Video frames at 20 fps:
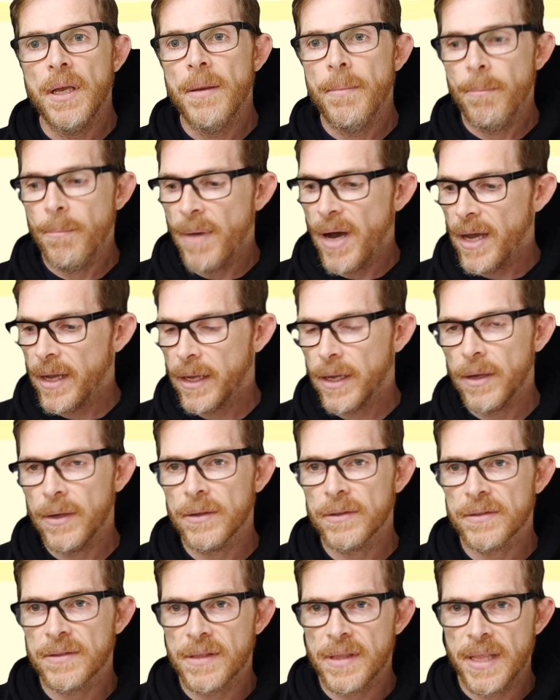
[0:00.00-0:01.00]

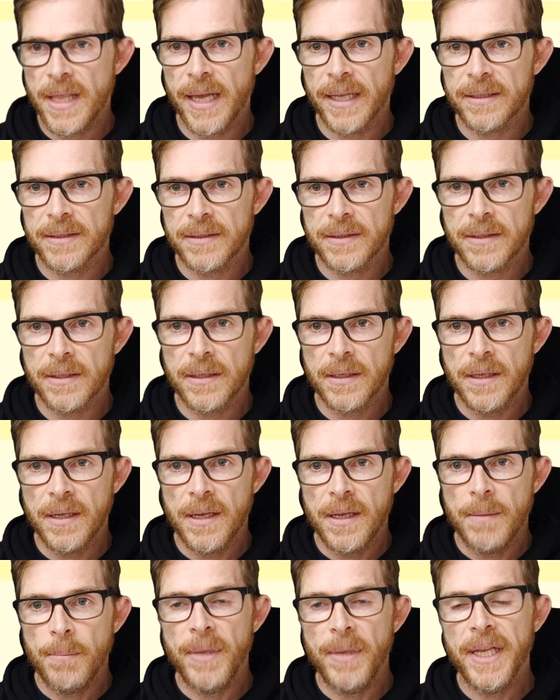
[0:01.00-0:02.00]
markers, that
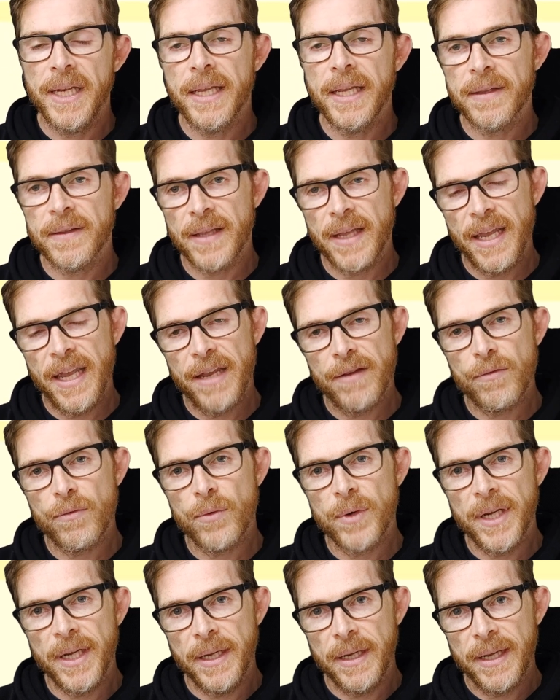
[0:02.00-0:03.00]
meaning
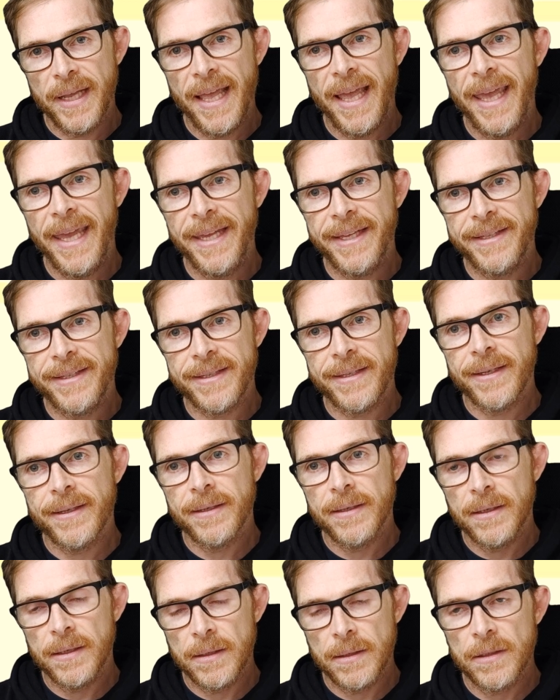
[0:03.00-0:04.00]
every 8
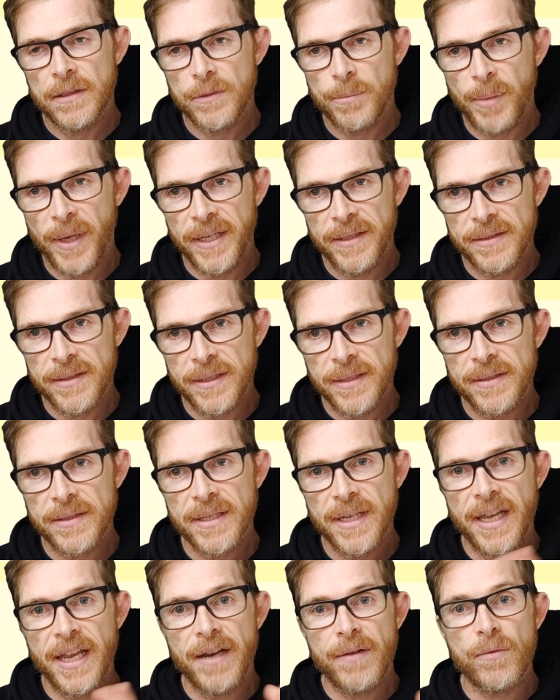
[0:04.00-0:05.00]
spaces,
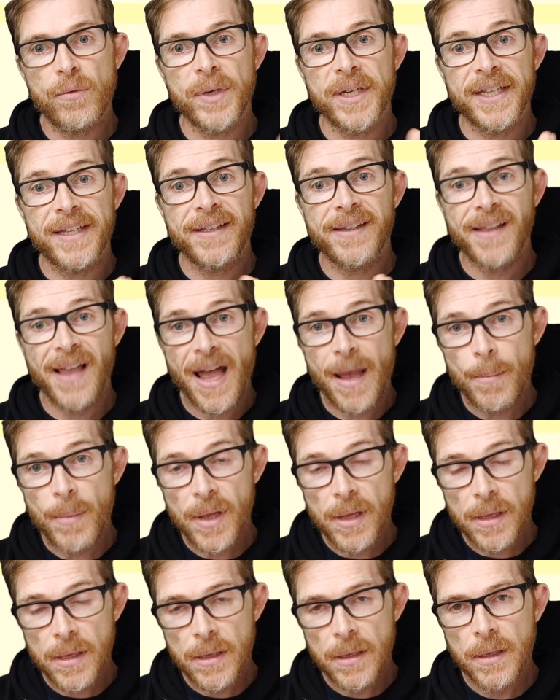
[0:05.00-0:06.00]
every tab,